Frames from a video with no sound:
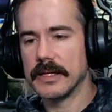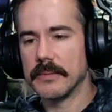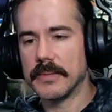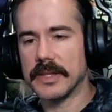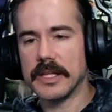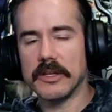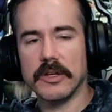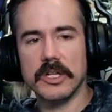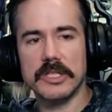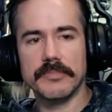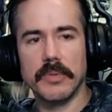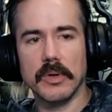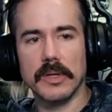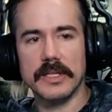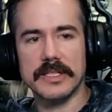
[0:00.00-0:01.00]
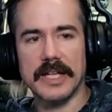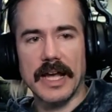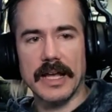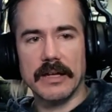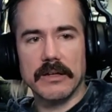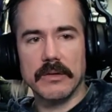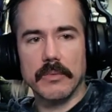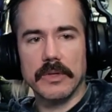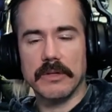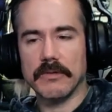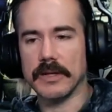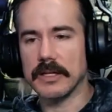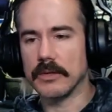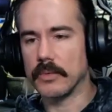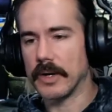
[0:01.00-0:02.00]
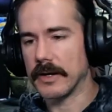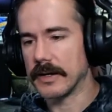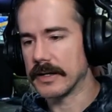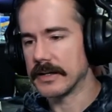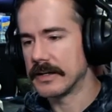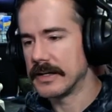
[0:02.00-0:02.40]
but then you can just pull it tight when you're ready to wear it.